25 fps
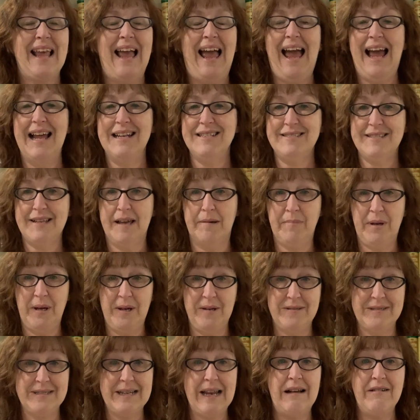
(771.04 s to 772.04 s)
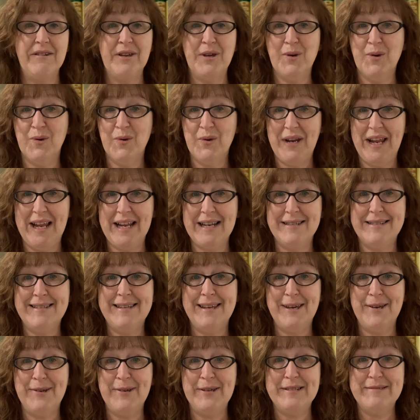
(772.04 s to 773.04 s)
hands up who's now yawning
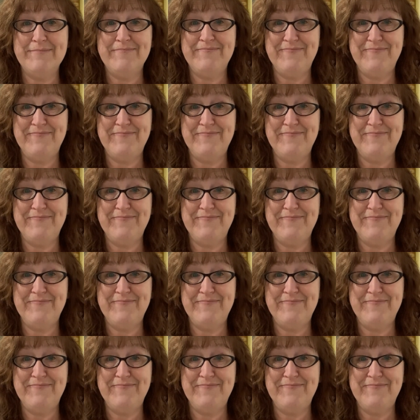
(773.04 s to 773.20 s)
too.